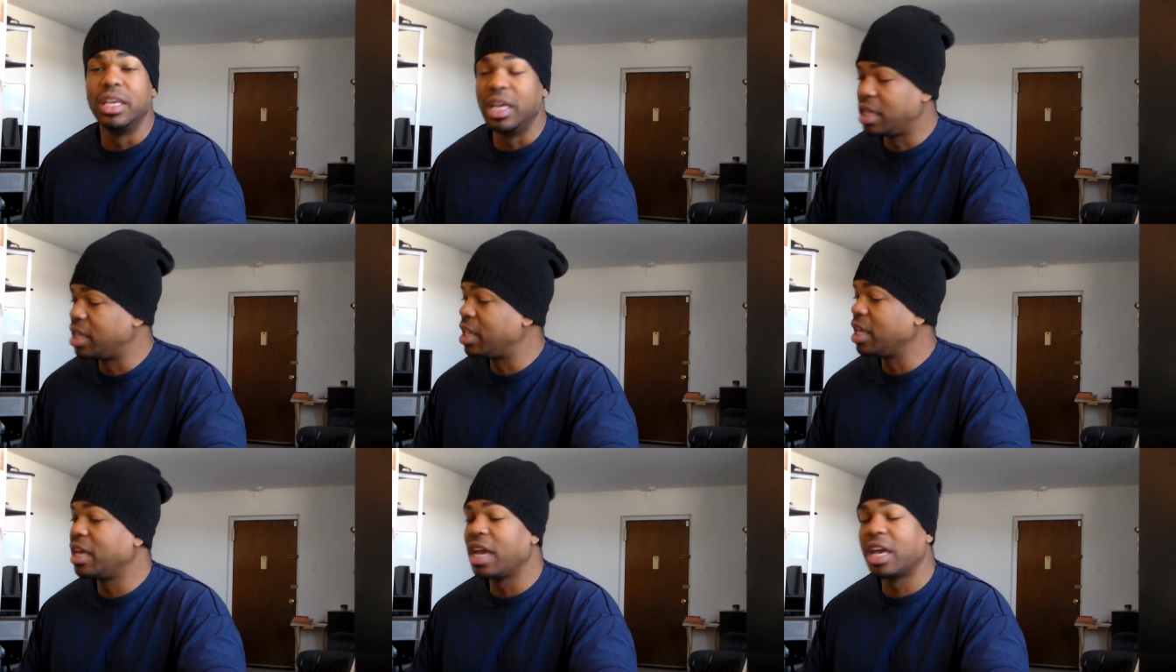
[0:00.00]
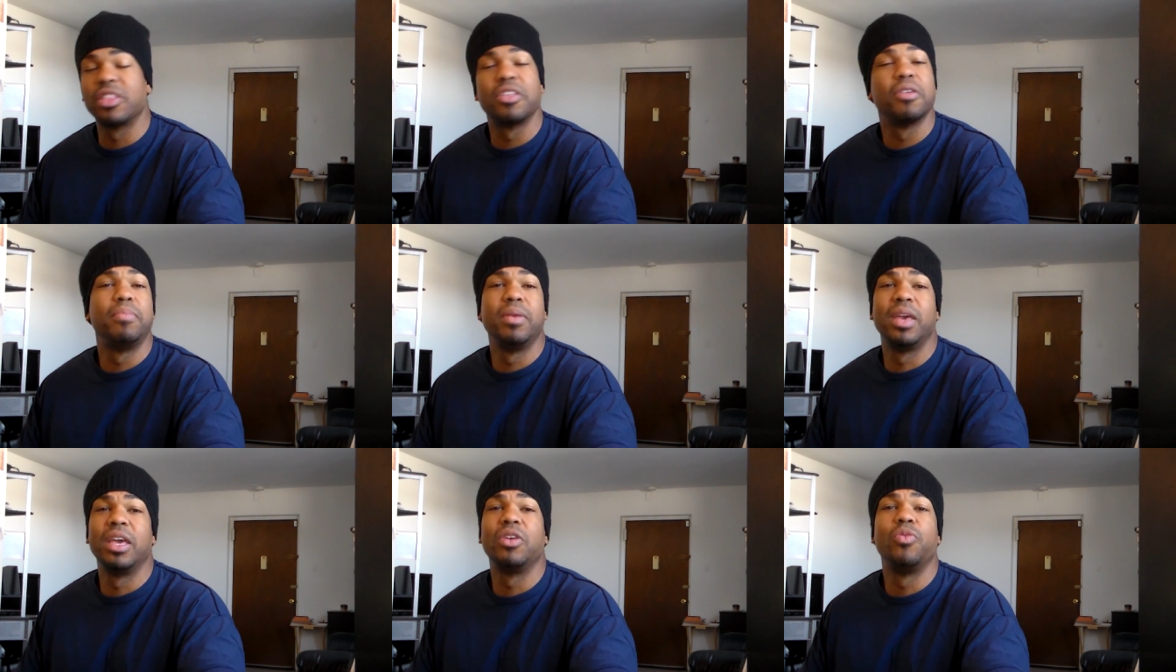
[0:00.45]
Get
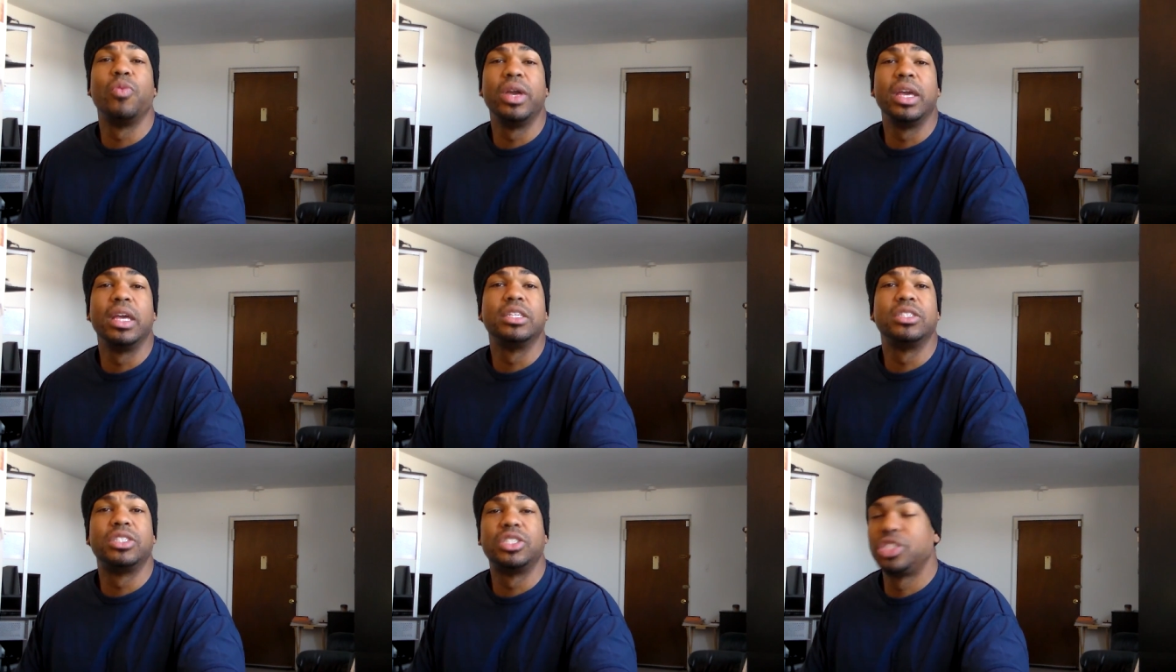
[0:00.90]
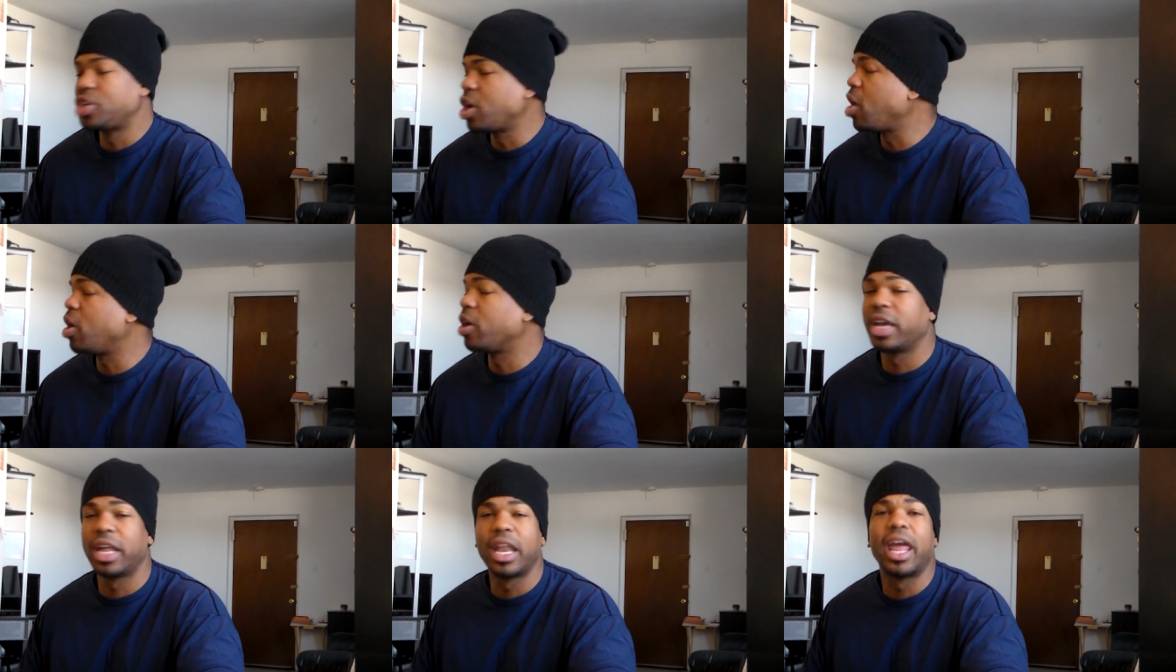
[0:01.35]
together, big wigs,
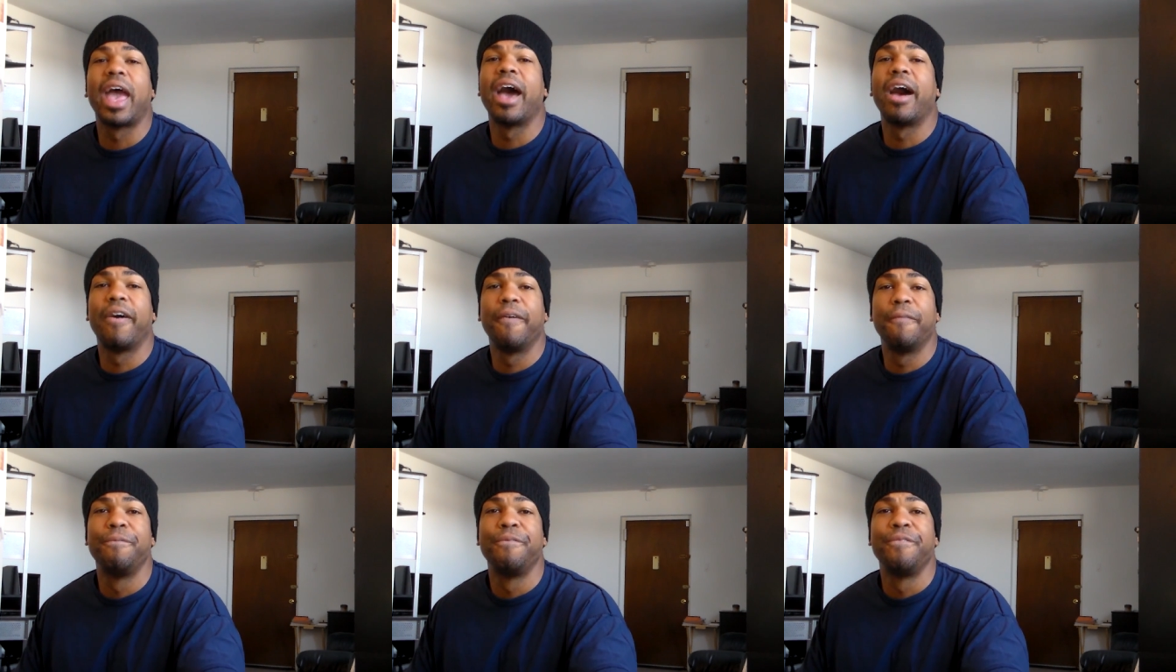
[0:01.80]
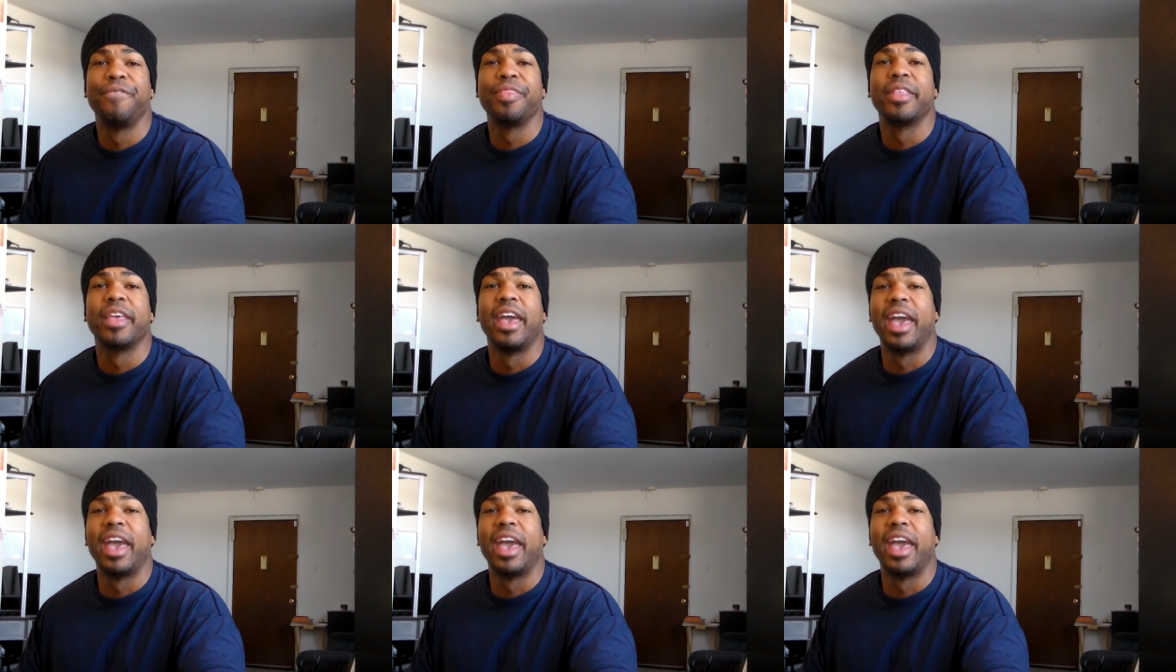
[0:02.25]
talk it out.